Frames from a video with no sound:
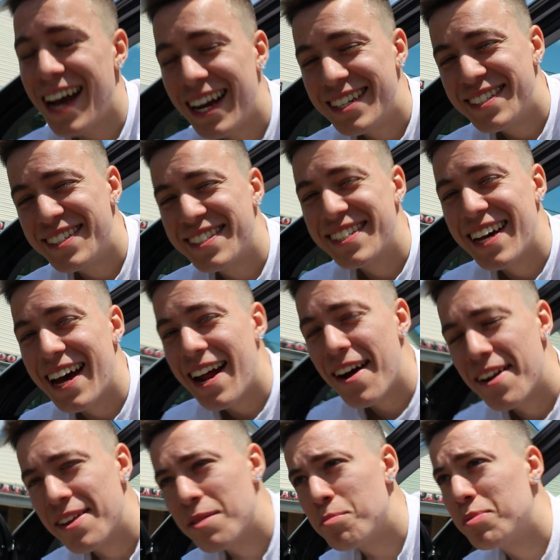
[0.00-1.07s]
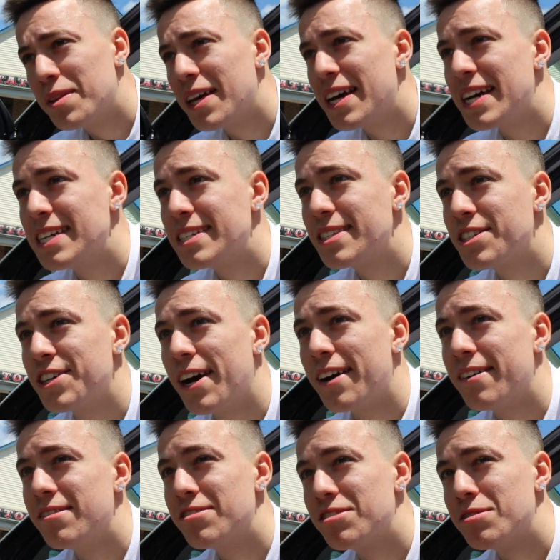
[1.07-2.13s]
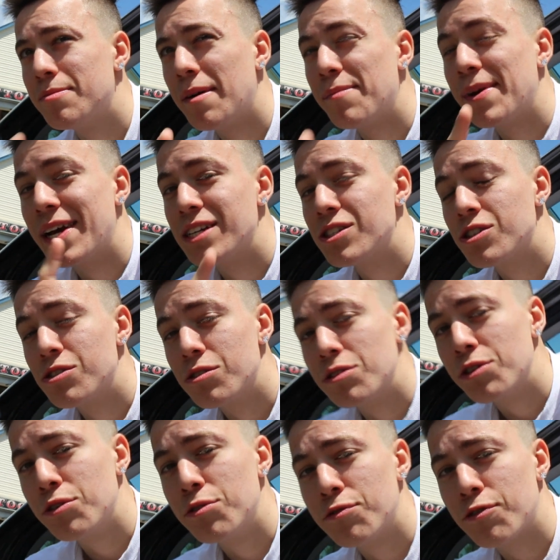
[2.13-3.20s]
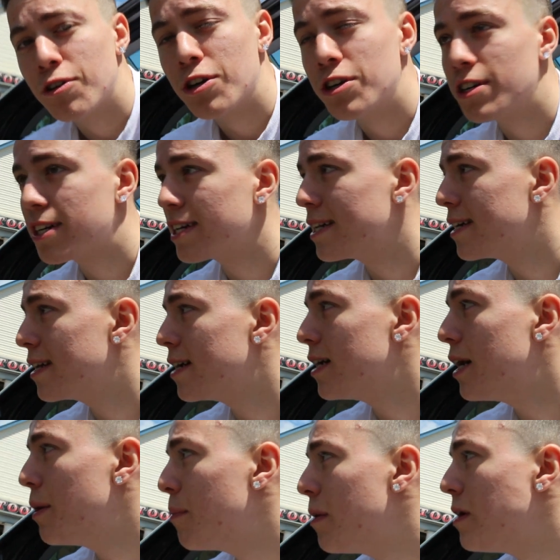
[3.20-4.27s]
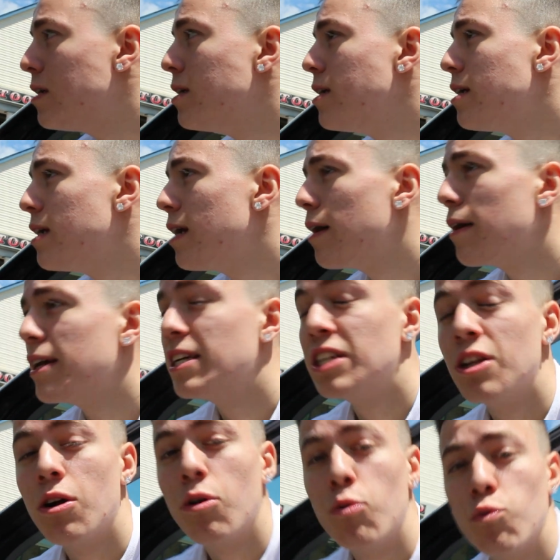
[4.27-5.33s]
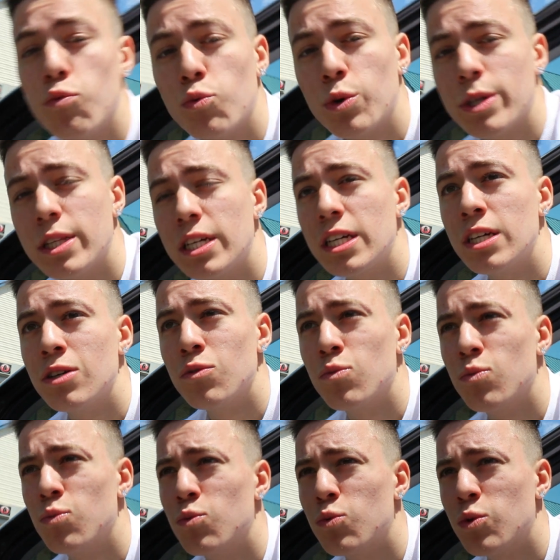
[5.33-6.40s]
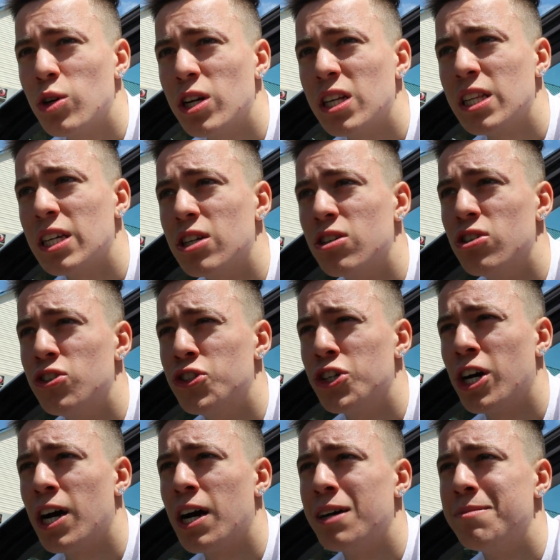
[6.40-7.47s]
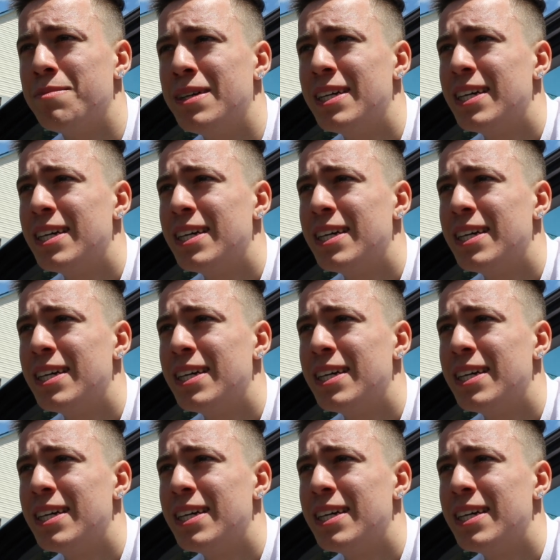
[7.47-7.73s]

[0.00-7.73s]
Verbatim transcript: I just got out of the place. Shout out to my man glue for hooking it up. He did a really, really good job.